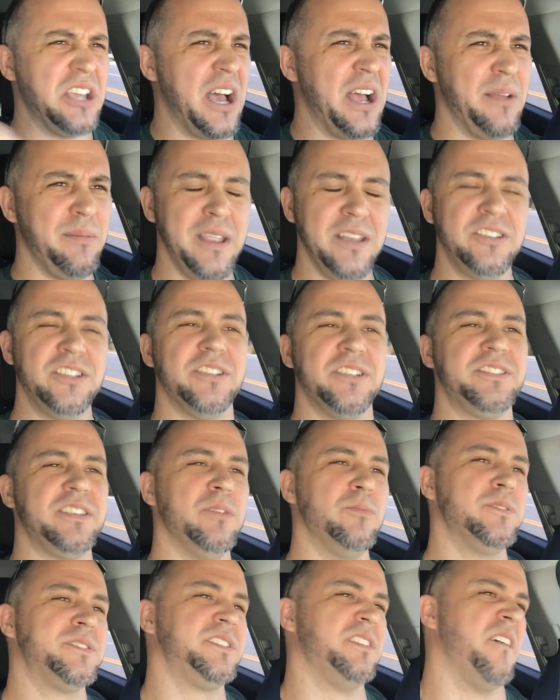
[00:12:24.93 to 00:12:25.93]
I mean,
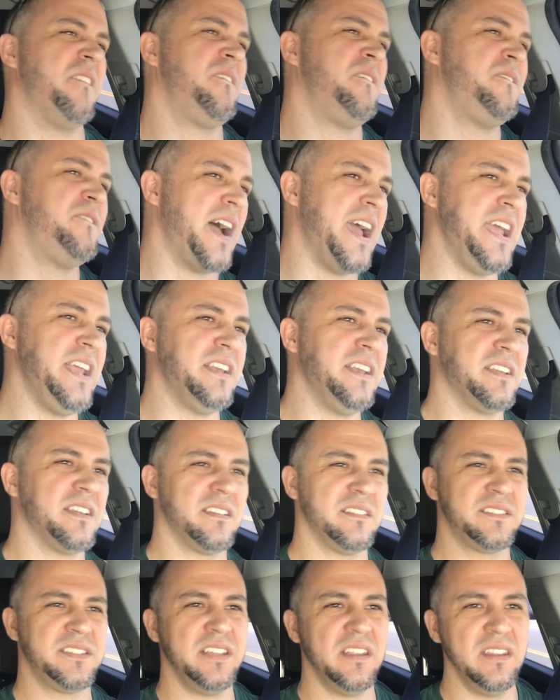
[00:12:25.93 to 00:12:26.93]
it was the fight
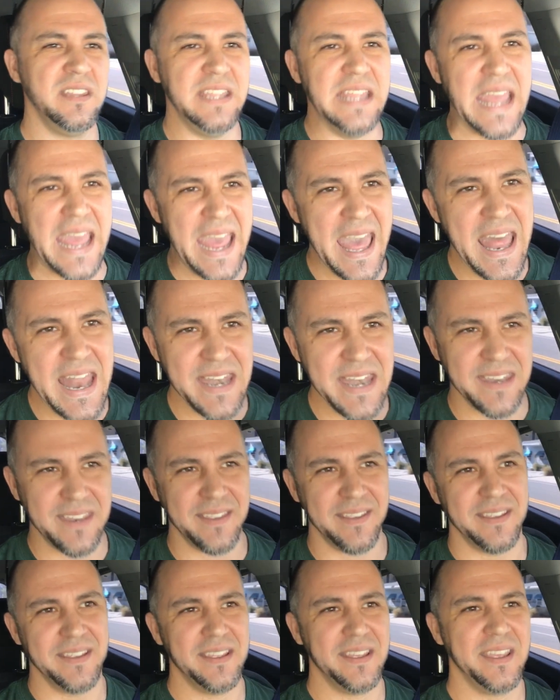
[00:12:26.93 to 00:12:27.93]
to the end,
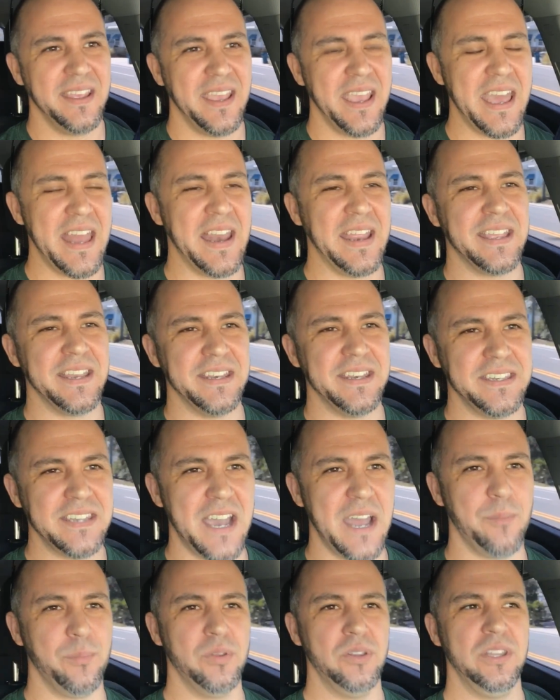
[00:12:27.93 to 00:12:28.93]
and I
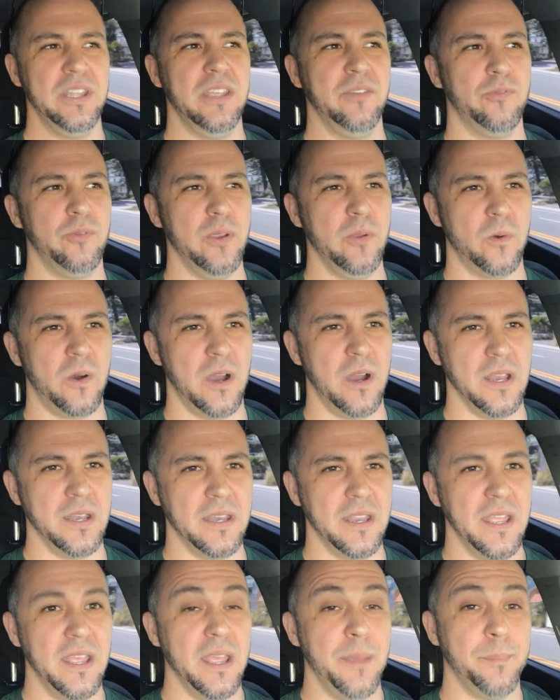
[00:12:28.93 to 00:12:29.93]
cannot believe we won.